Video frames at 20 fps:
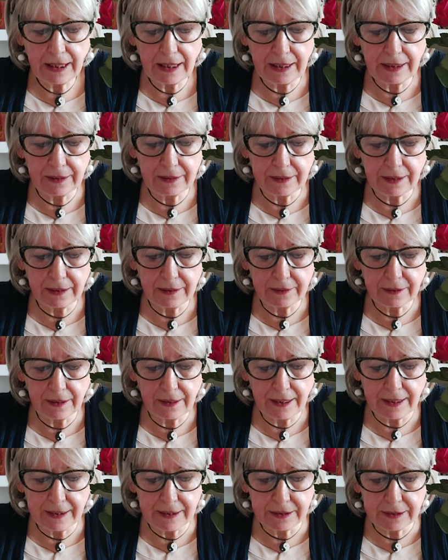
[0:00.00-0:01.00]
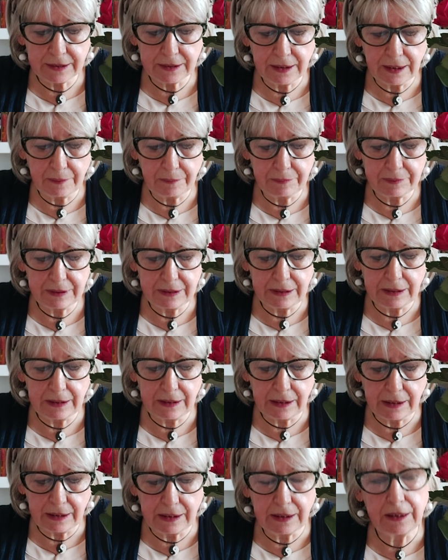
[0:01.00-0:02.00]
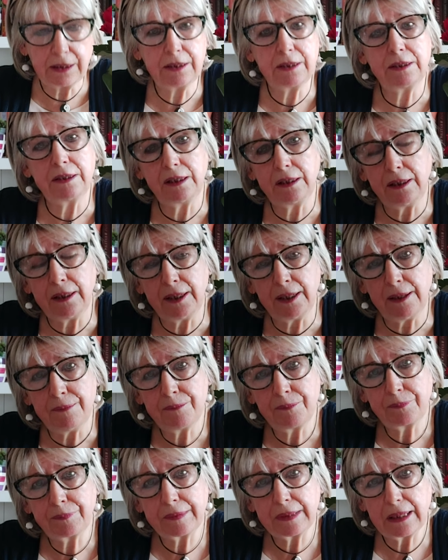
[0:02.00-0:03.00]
and then the last name D-E-T-S-E-N,